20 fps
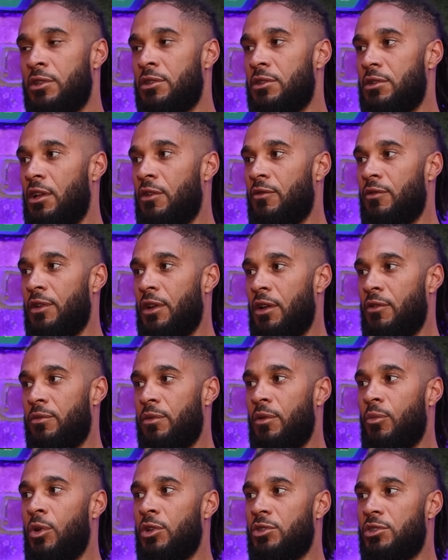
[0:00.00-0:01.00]
done. I've,
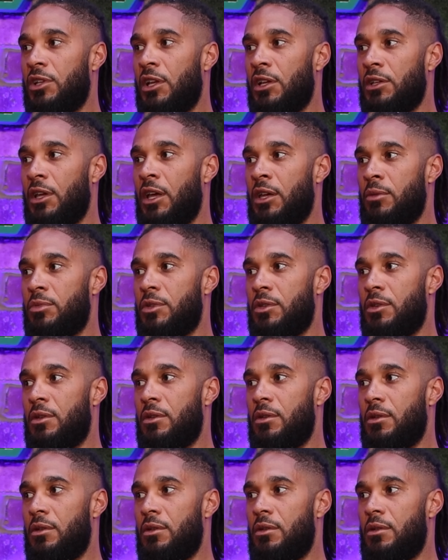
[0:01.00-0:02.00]
I've watched ten games
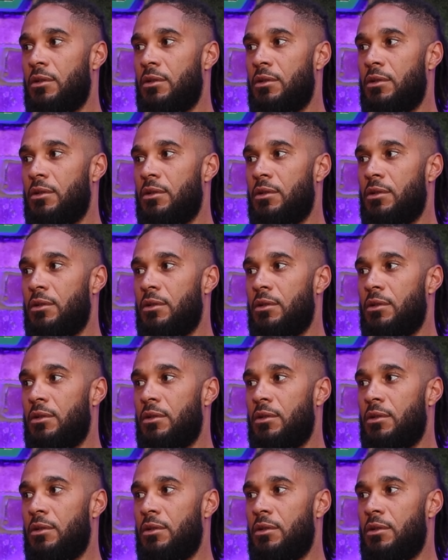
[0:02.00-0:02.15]
there.